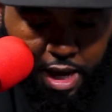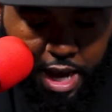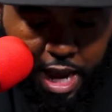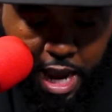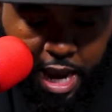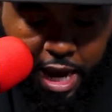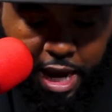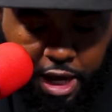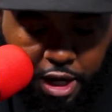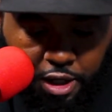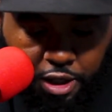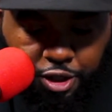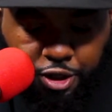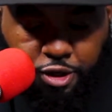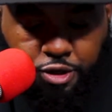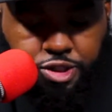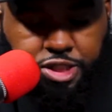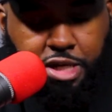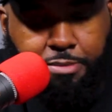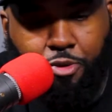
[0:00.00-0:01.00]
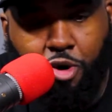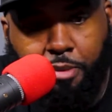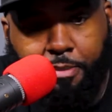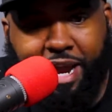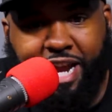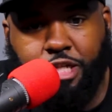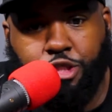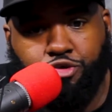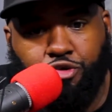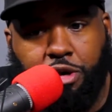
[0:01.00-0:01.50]
And do you see more
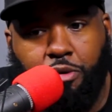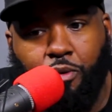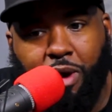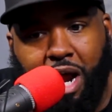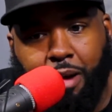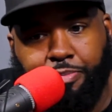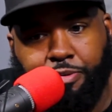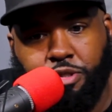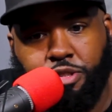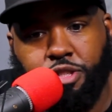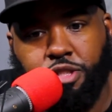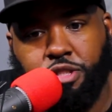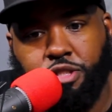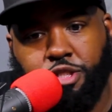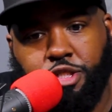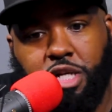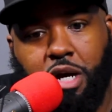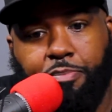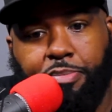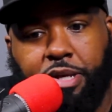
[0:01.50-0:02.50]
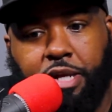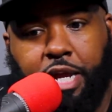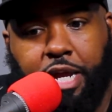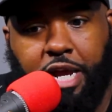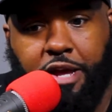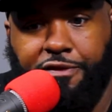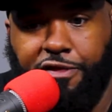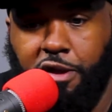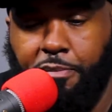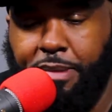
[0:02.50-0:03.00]
mainstream rappers jumping
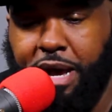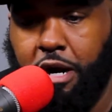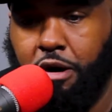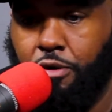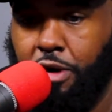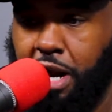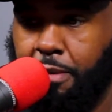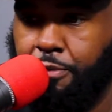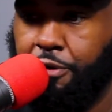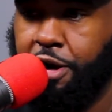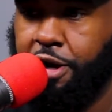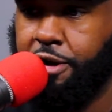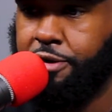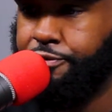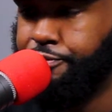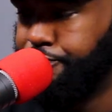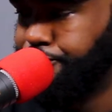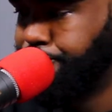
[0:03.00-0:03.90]
in the battle rap ring?